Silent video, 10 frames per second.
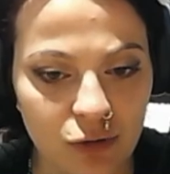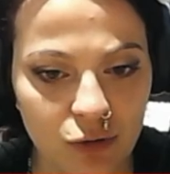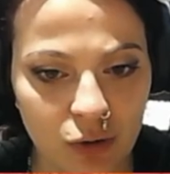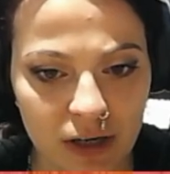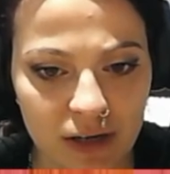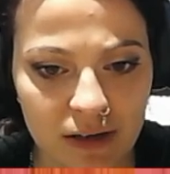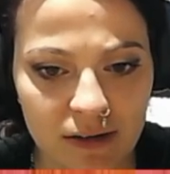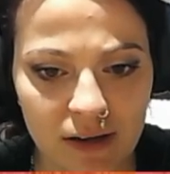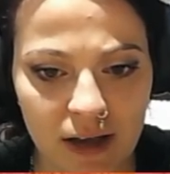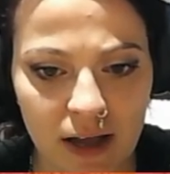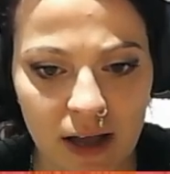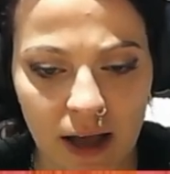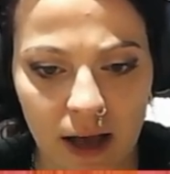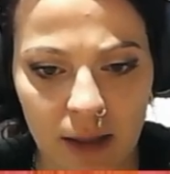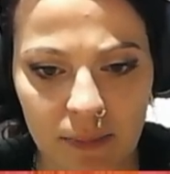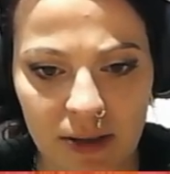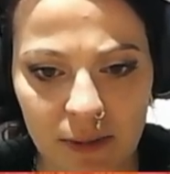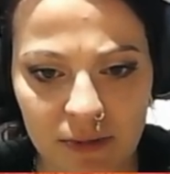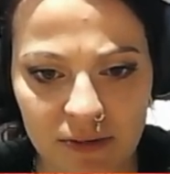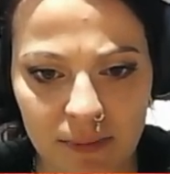daughters. He
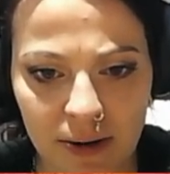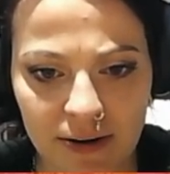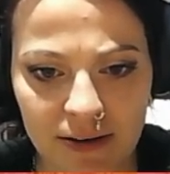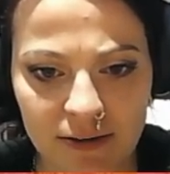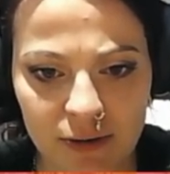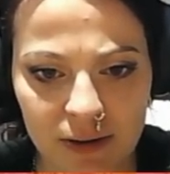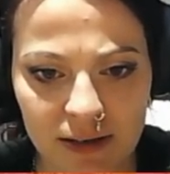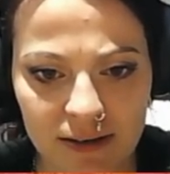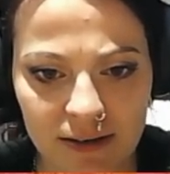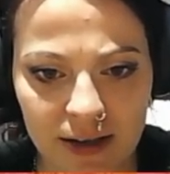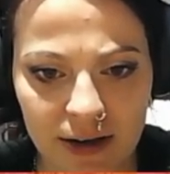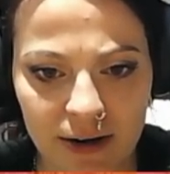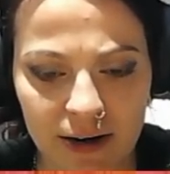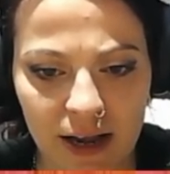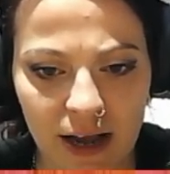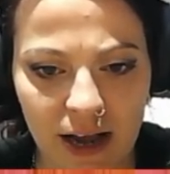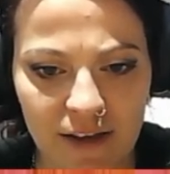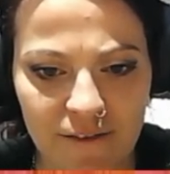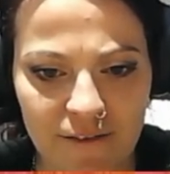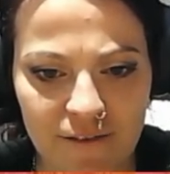was married to Lisa Kierney. I
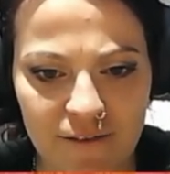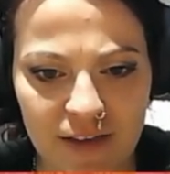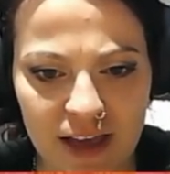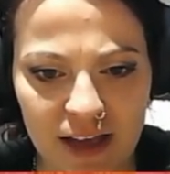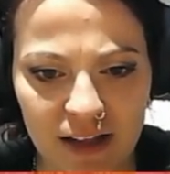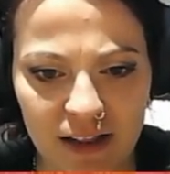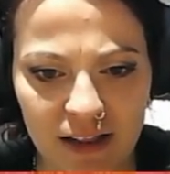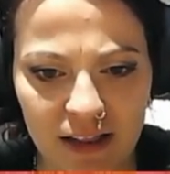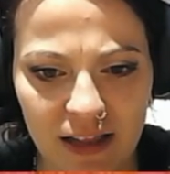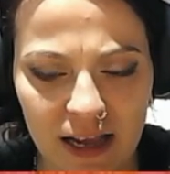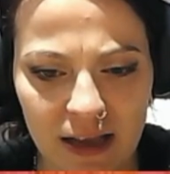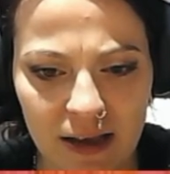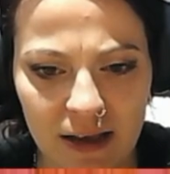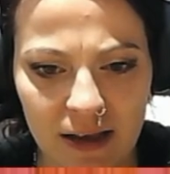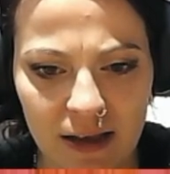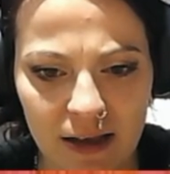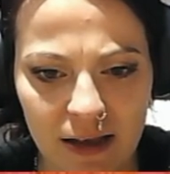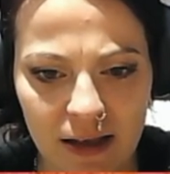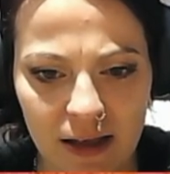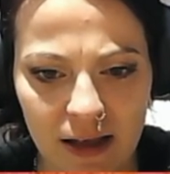feel like
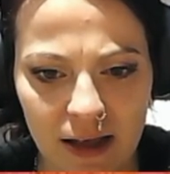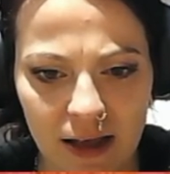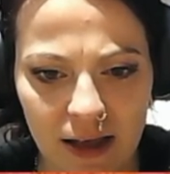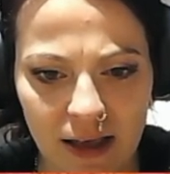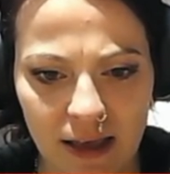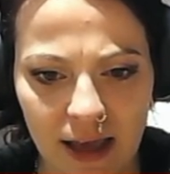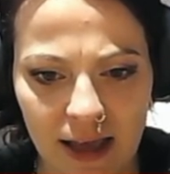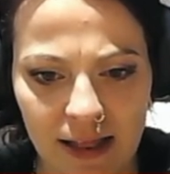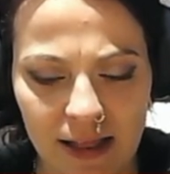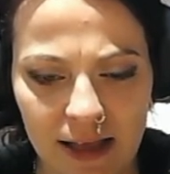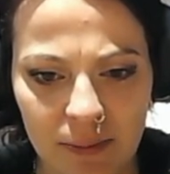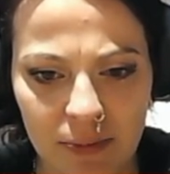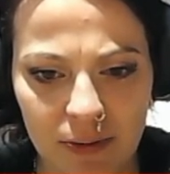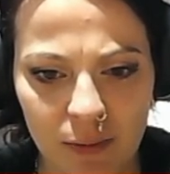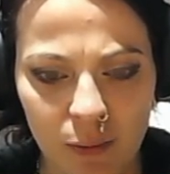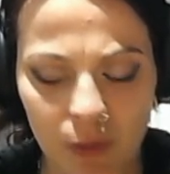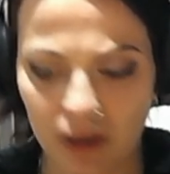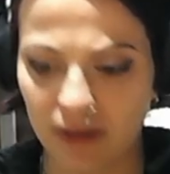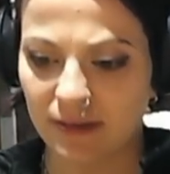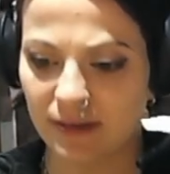Caleb
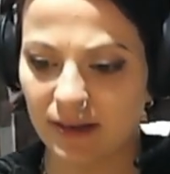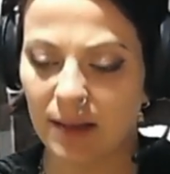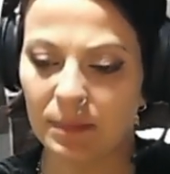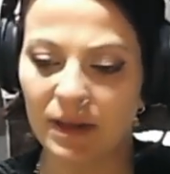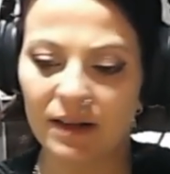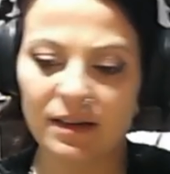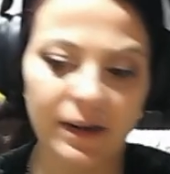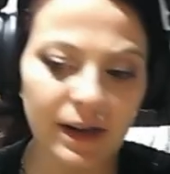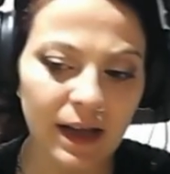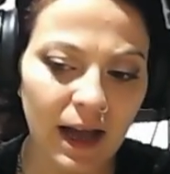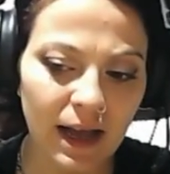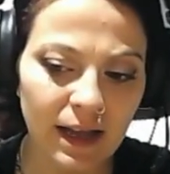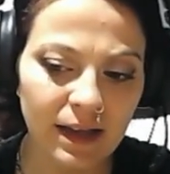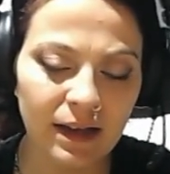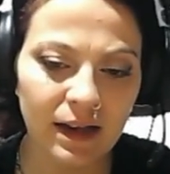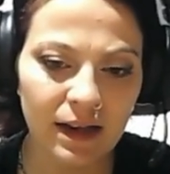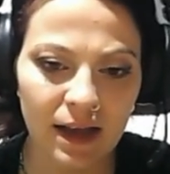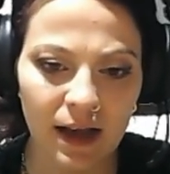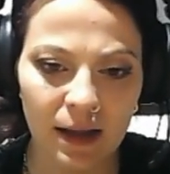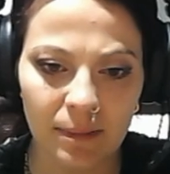was a military guy, and he
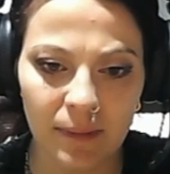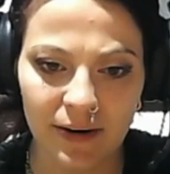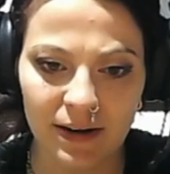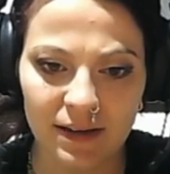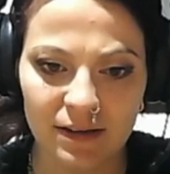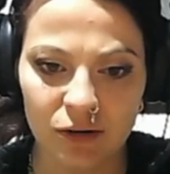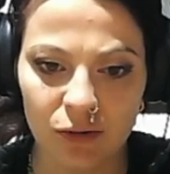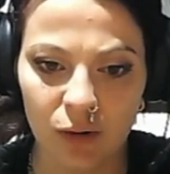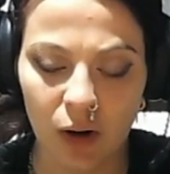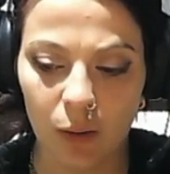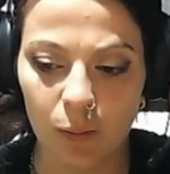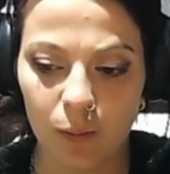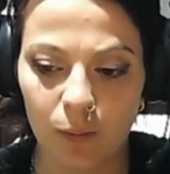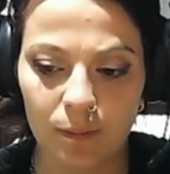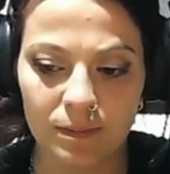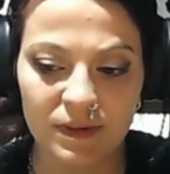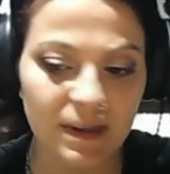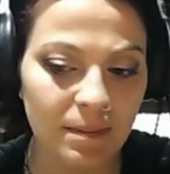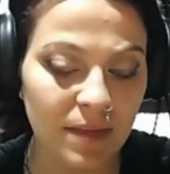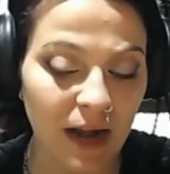got married to a
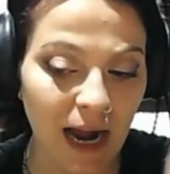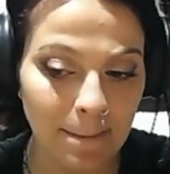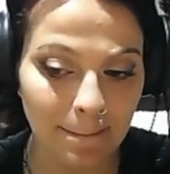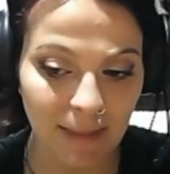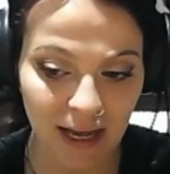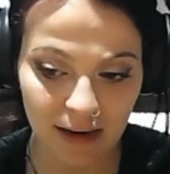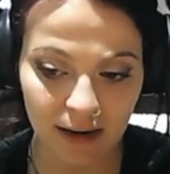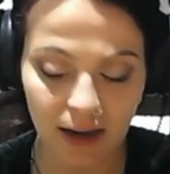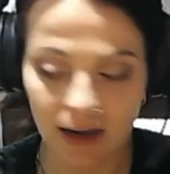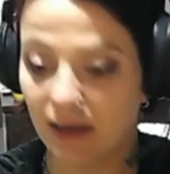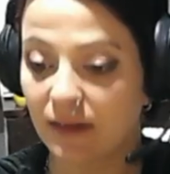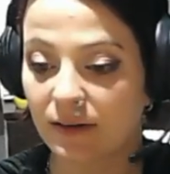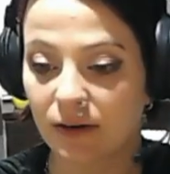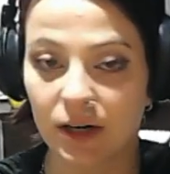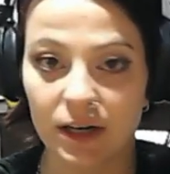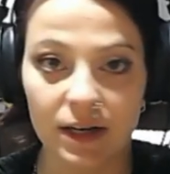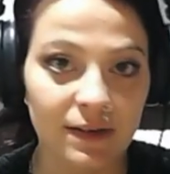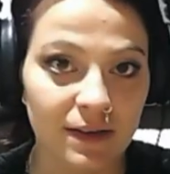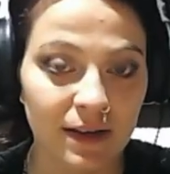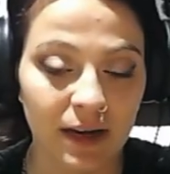sim that I made and inserted
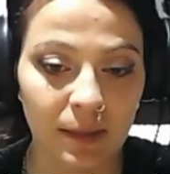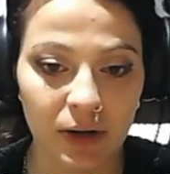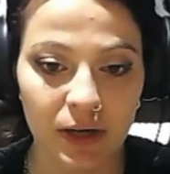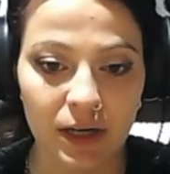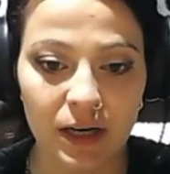into the neighborhood.